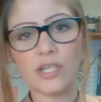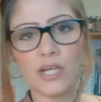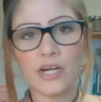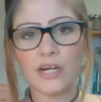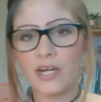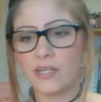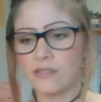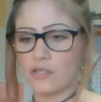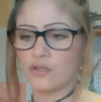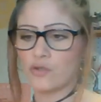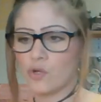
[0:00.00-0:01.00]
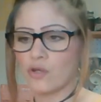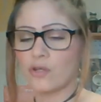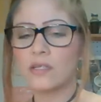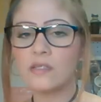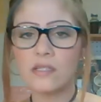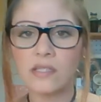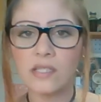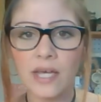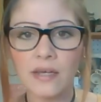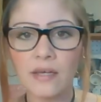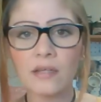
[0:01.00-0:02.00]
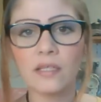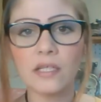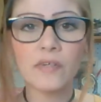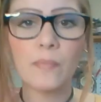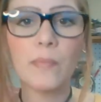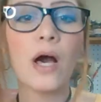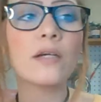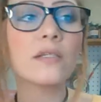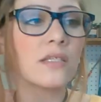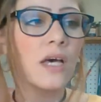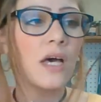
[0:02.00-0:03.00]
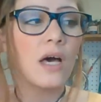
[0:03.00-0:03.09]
here, as usual, since I live in a box.